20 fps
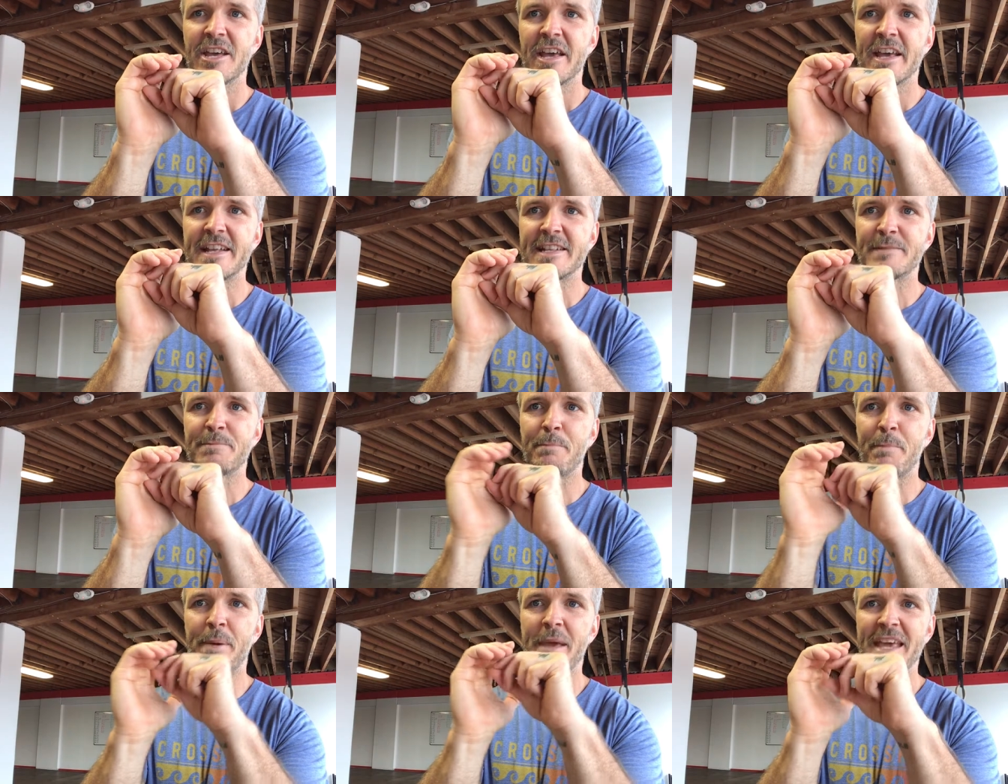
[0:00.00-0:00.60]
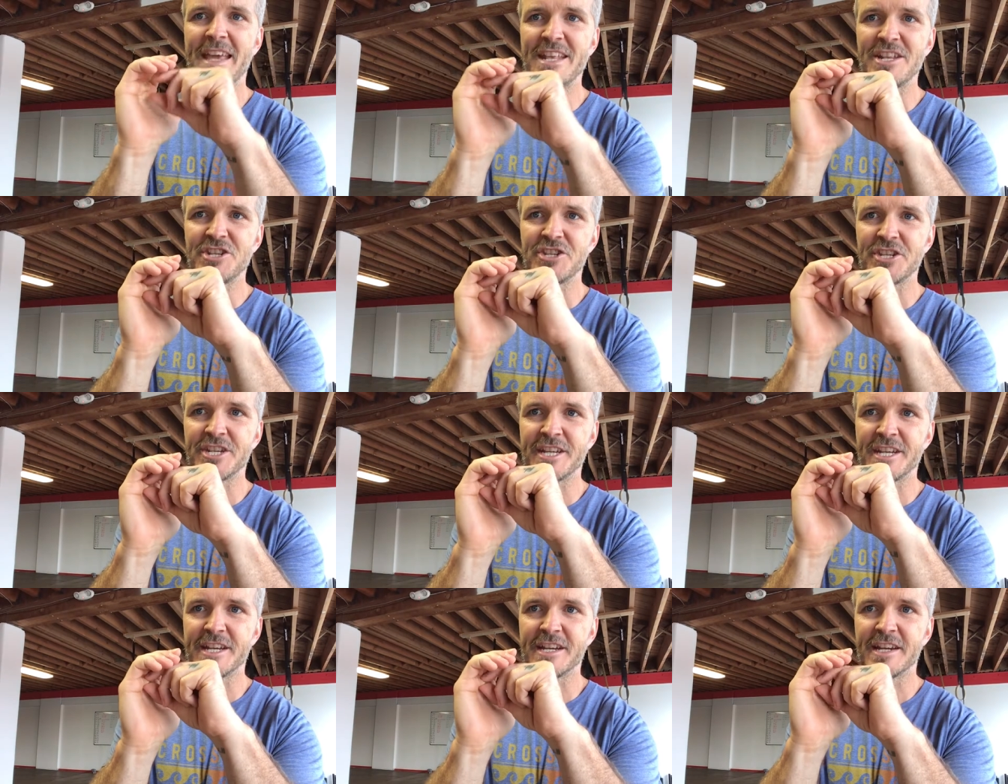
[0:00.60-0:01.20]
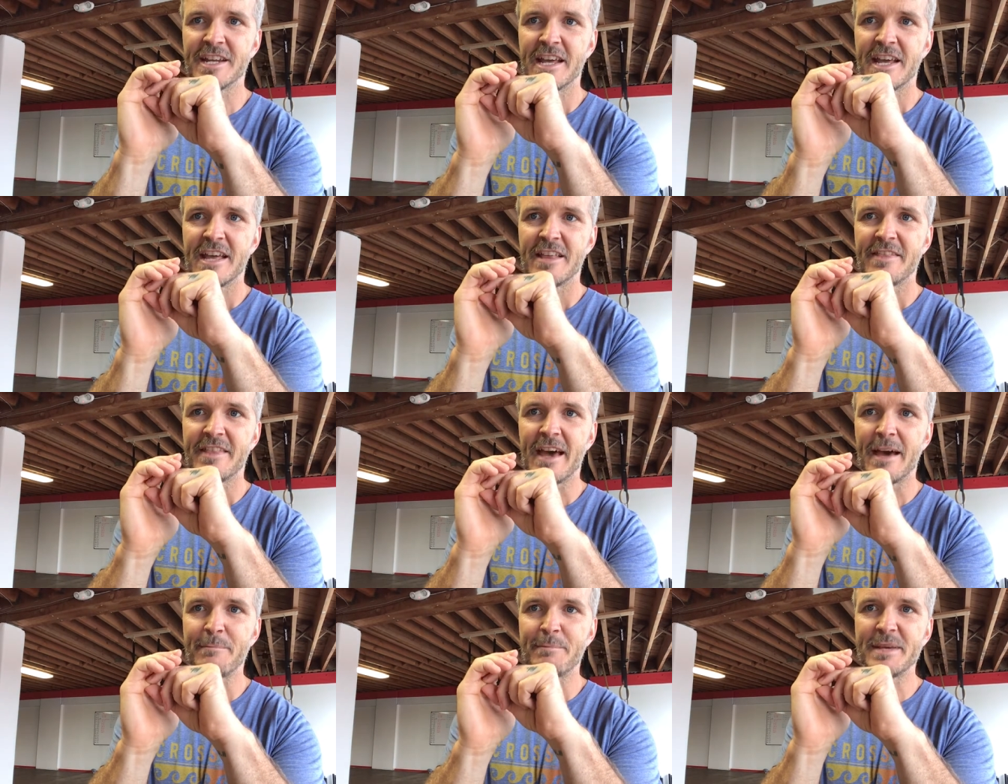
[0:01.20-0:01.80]
it's
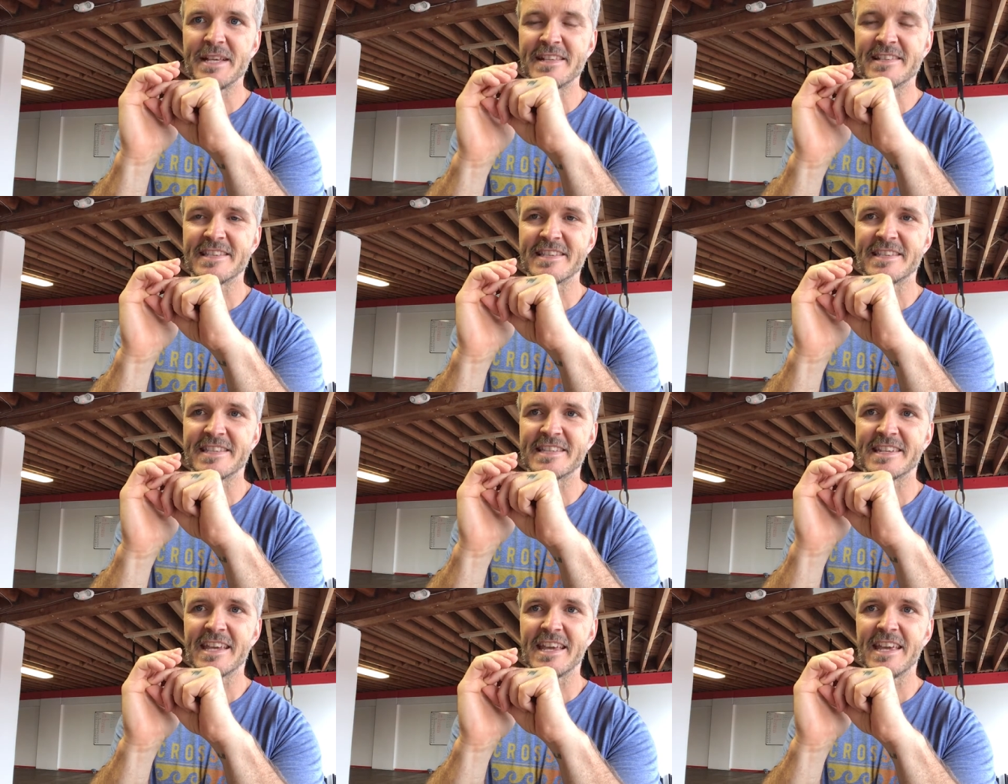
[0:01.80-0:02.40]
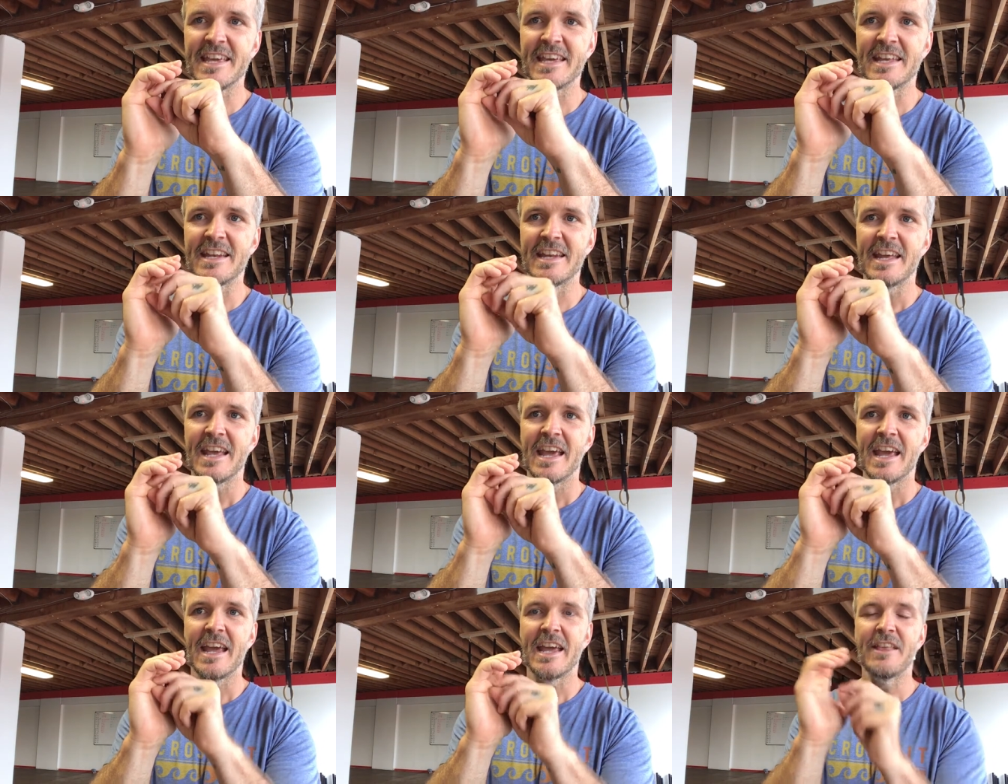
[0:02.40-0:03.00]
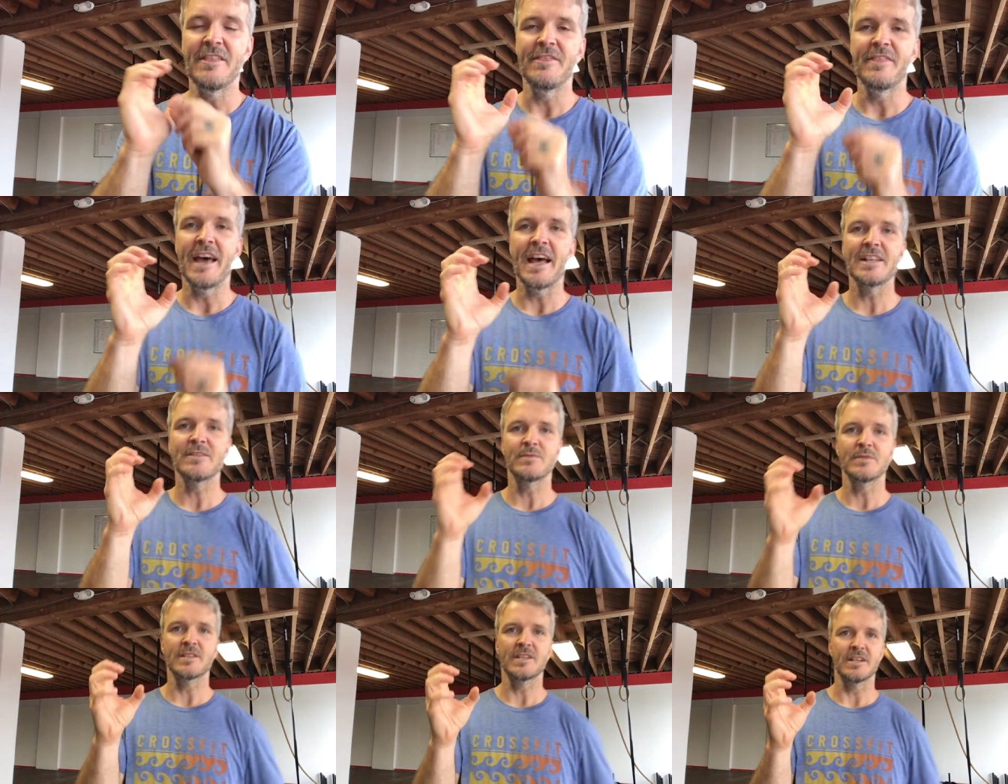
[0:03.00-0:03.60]
pinching that piece of skin, and
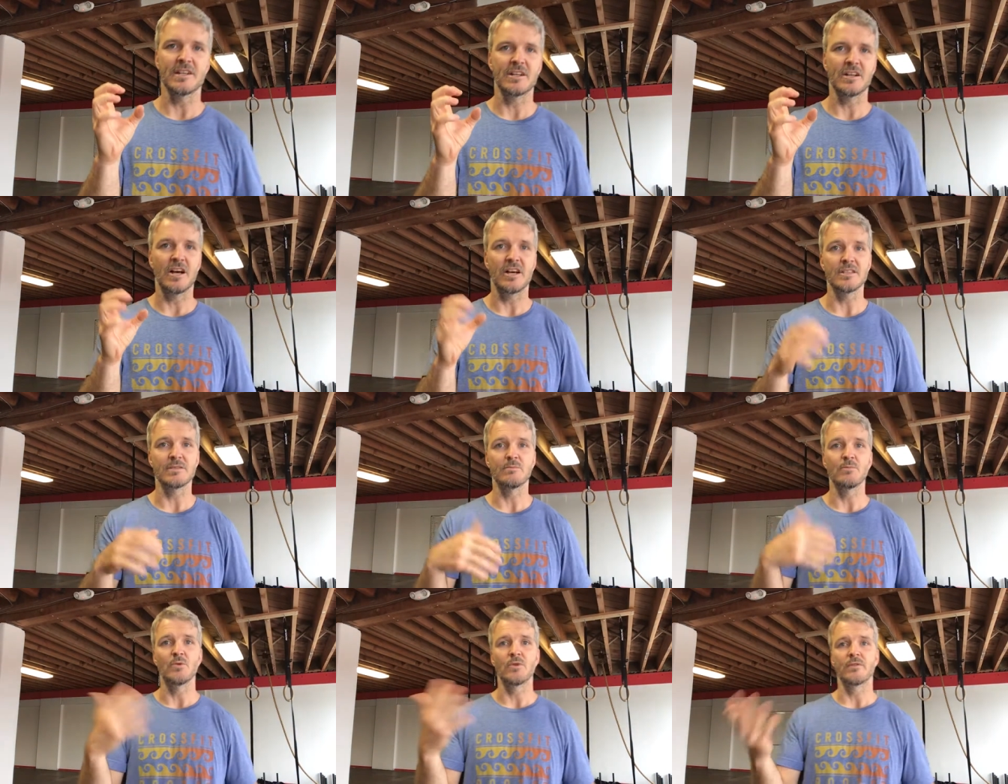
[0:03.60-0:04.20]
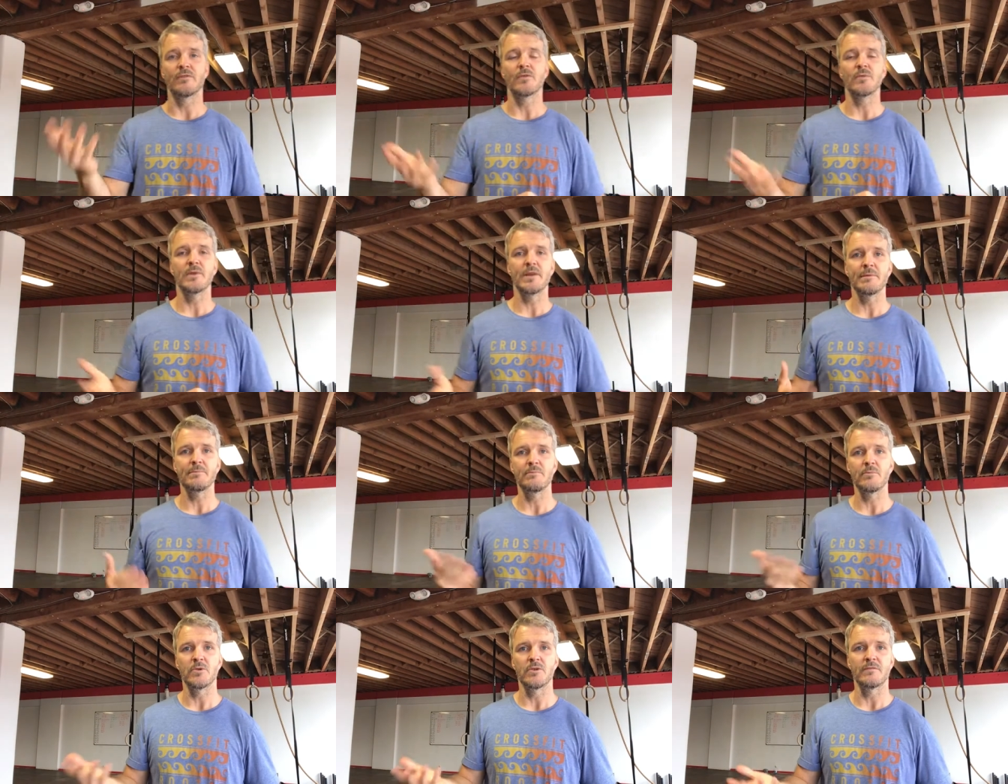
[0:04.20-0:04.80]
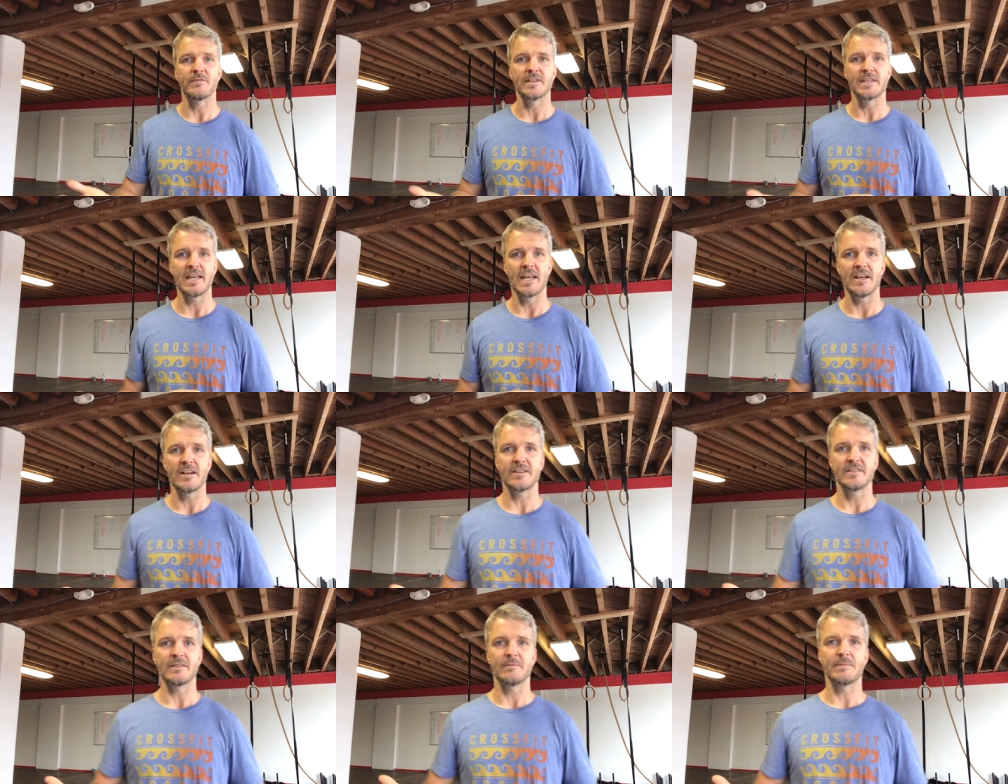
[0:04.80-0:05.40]
that's what's going to cause more of a rip, more of a
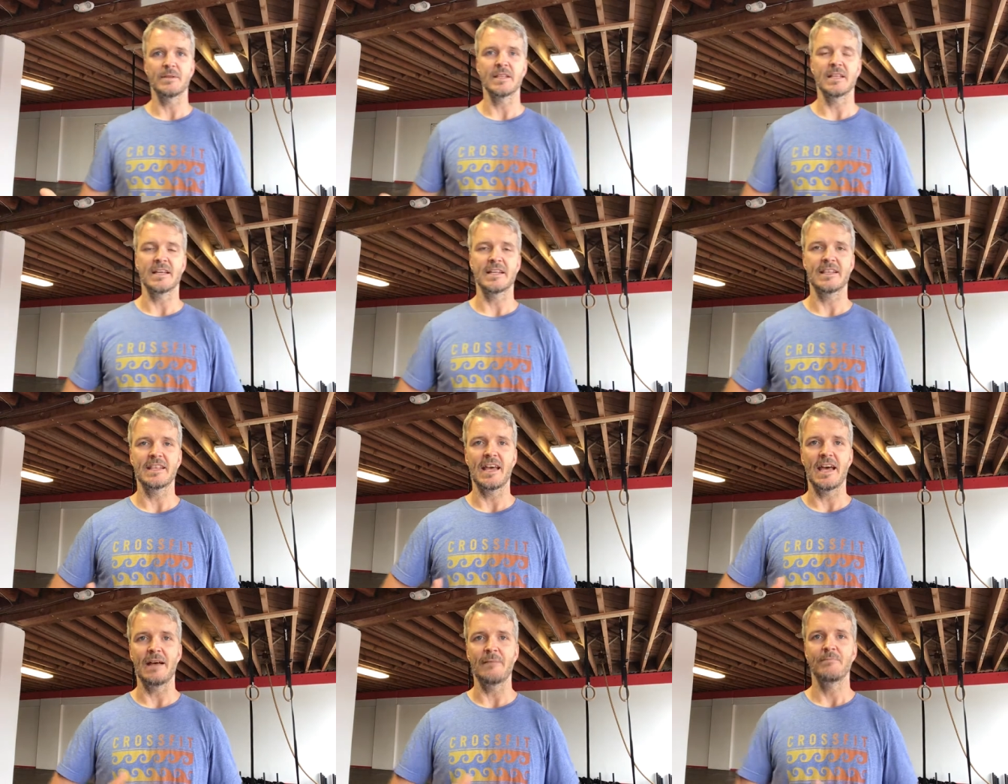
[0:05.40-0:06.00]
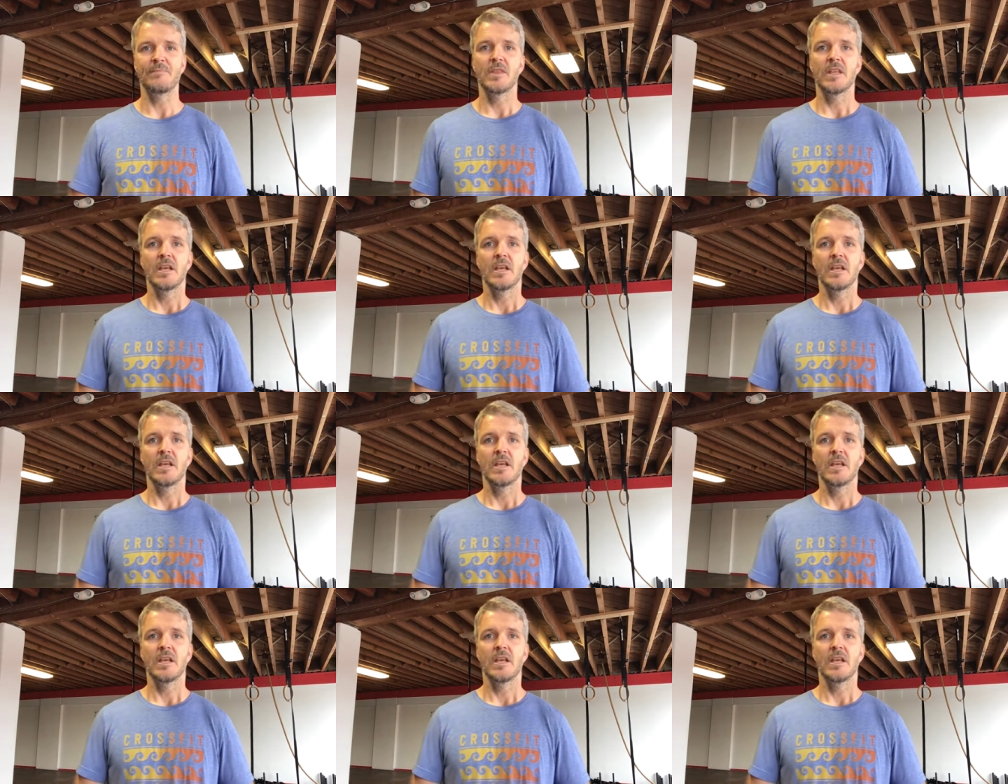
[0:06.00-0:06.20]
tear, something like that.